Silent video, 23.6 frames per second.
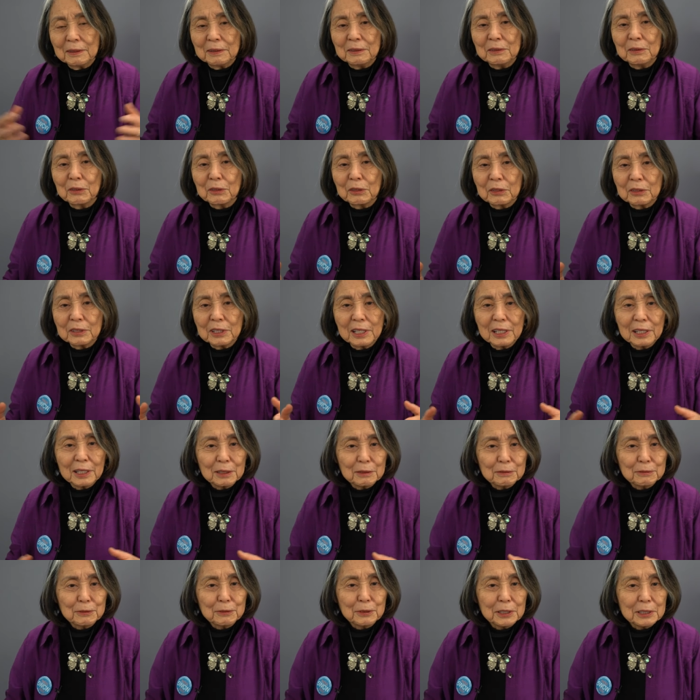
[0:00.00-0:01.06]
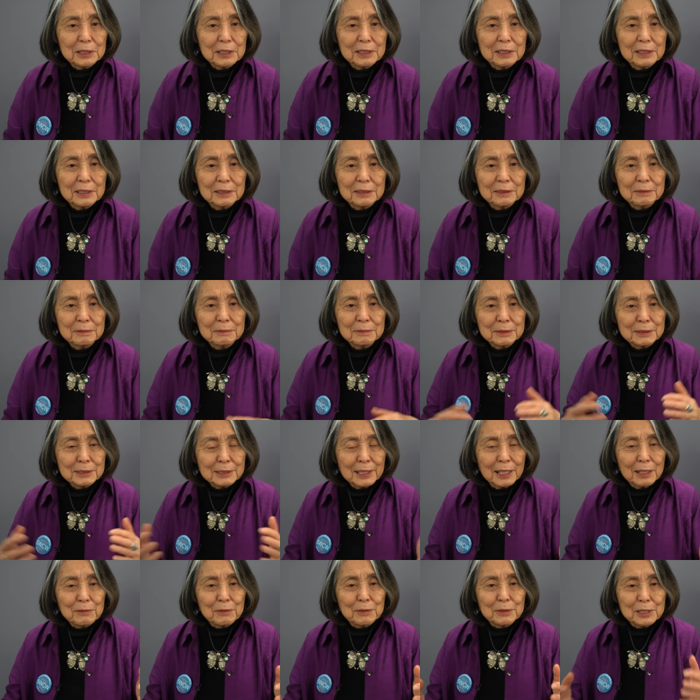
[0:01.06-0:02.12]
Northern California,
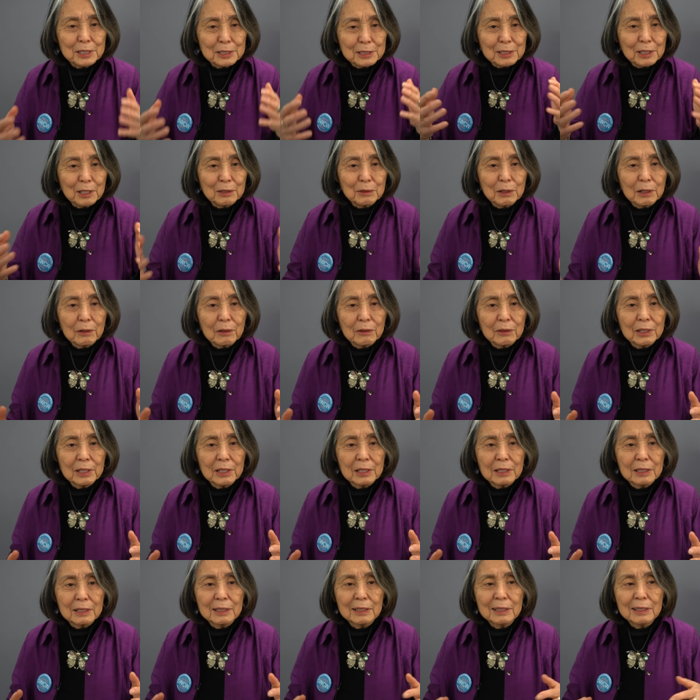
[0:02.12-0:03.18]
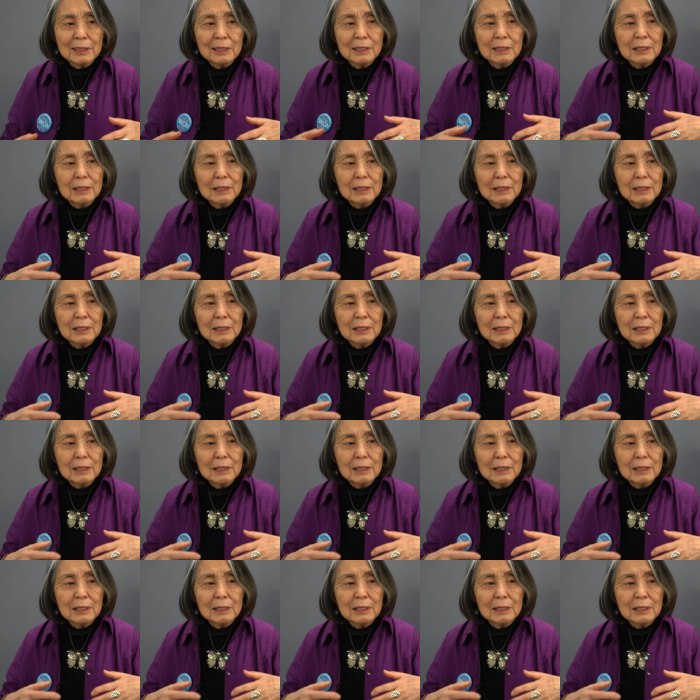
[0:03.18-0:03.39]
San Francisco area,